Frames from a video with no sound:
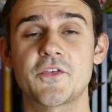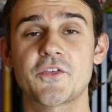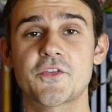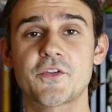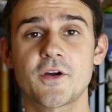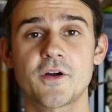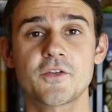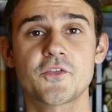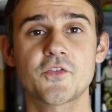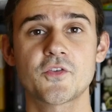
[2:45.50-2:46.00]
It
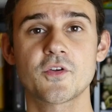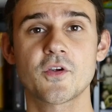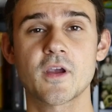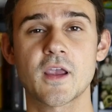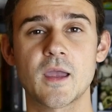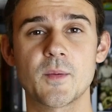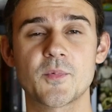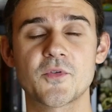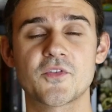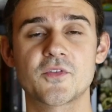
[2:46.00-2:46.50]
starts
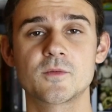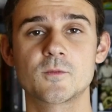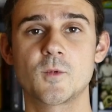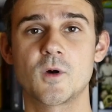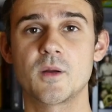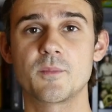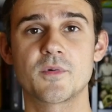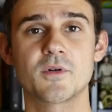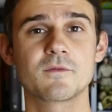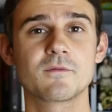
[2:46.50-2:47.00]
during episode
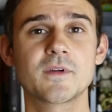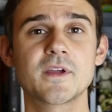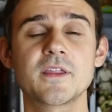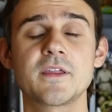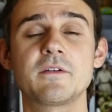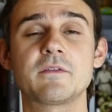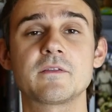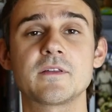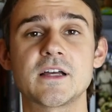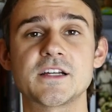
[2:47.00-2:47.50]
1, but
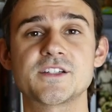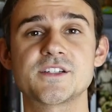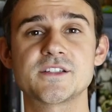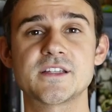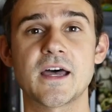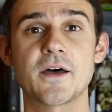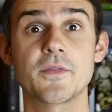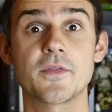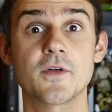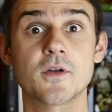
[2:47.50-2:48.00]
really fleshes
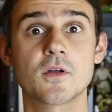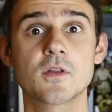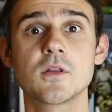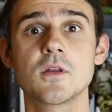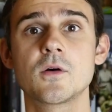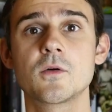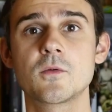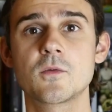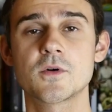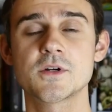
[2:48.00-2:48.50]
out the
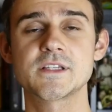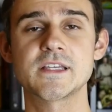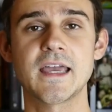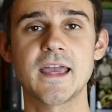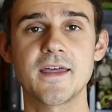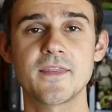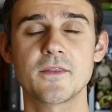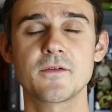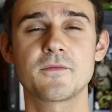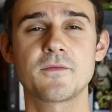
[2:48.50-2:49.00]
Clone Wars
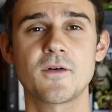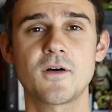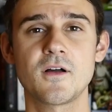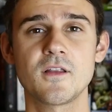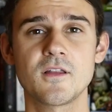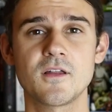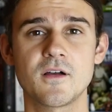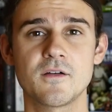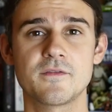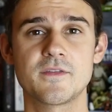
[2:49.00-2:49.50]
and the
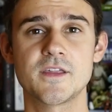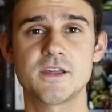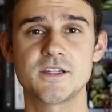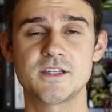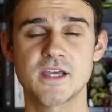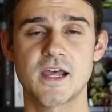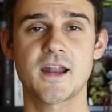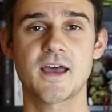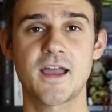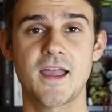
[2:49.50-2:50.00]
fall of the
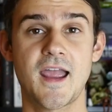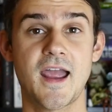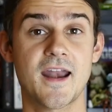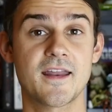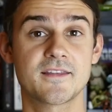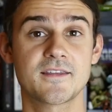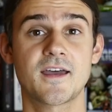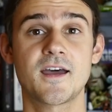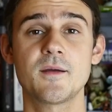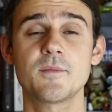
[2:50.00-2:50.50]
Jedi at
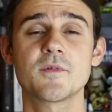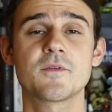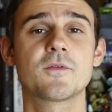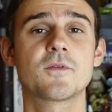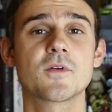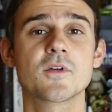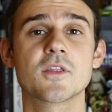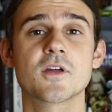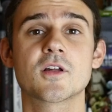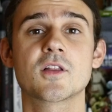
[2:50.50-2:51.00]
a time
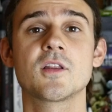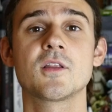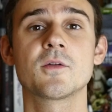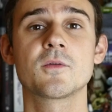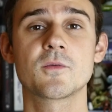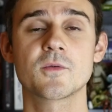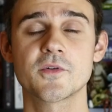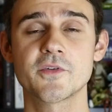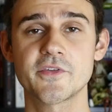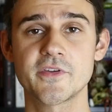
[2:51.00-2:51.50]
before the
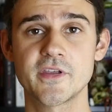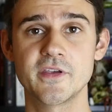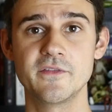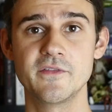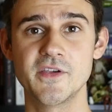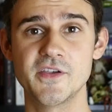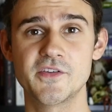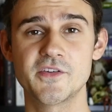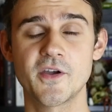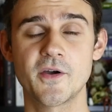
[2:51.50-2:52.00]
Clone Wars
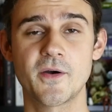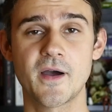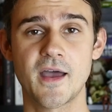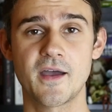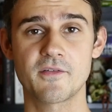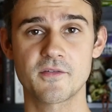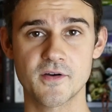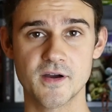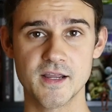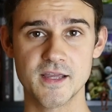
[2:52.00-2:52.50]
TV show
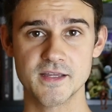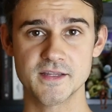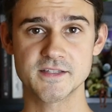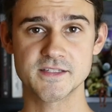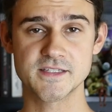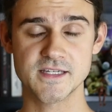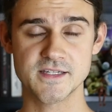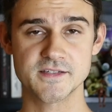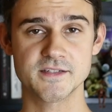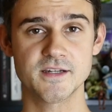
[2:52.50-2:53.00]
ever
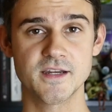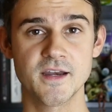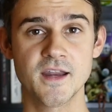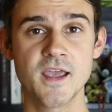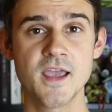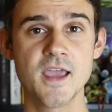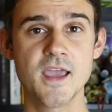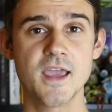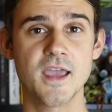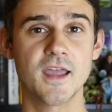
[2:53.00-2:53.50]
existed.
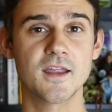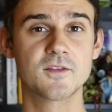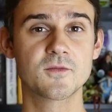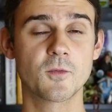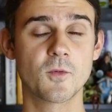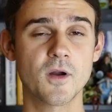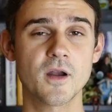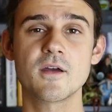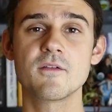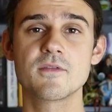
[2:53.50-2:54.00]
It's
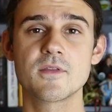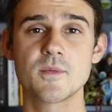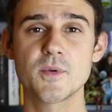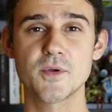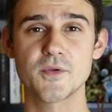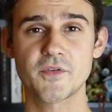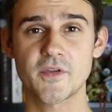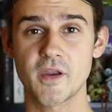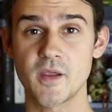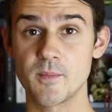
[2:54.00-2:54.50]
one of the
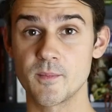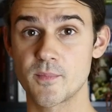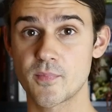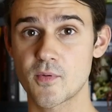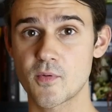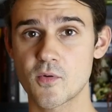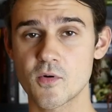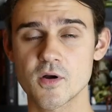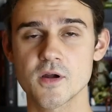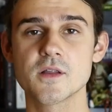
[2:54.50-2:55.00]
most
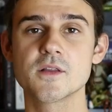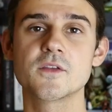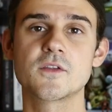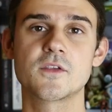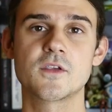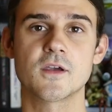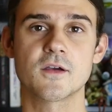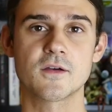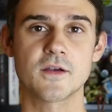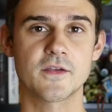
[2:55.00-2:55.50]
important
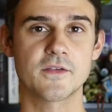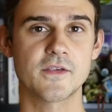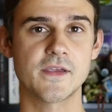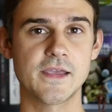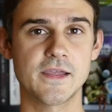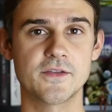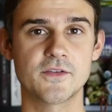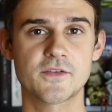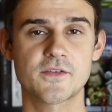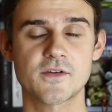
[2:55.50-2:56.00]
series
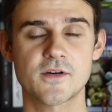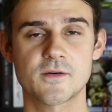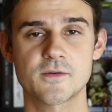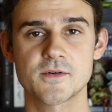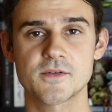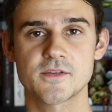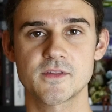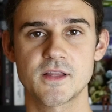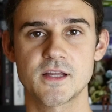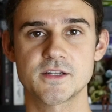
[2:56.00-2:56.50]
in Star
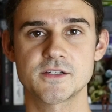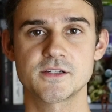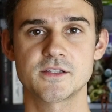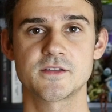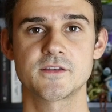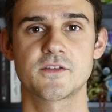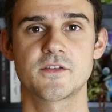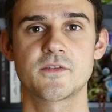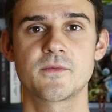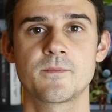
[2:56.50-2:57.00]
Wars
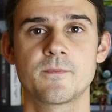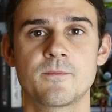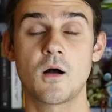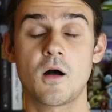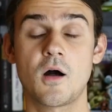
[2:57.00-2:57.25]
Legends.